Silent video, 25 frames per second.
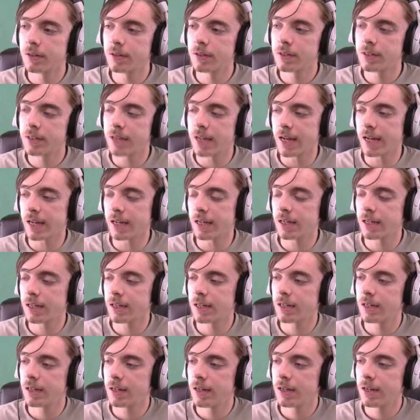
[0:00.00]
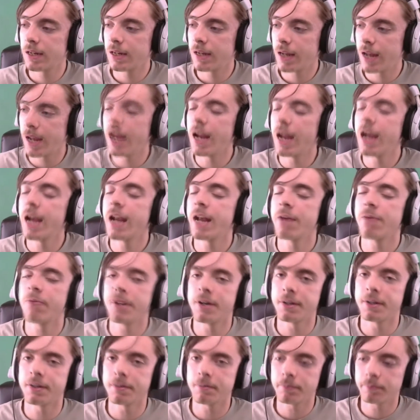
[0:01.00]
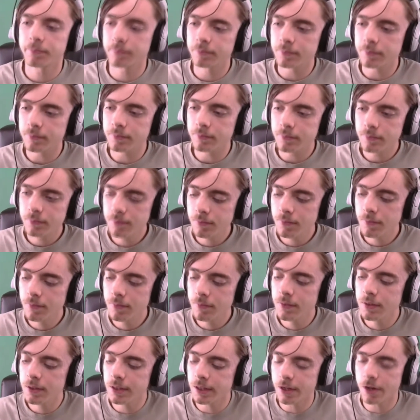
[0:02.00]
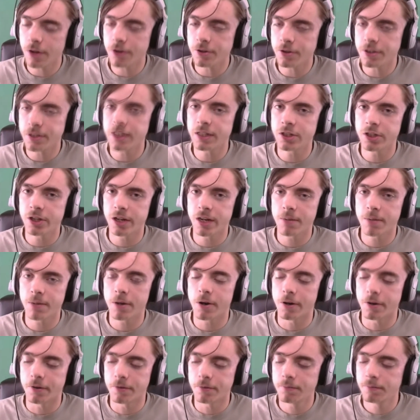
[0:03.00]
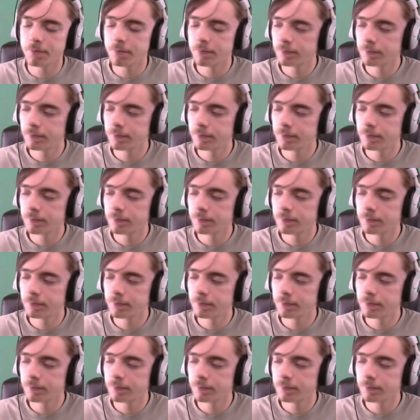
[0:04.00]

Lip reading: take anyone to go see Jake Paul.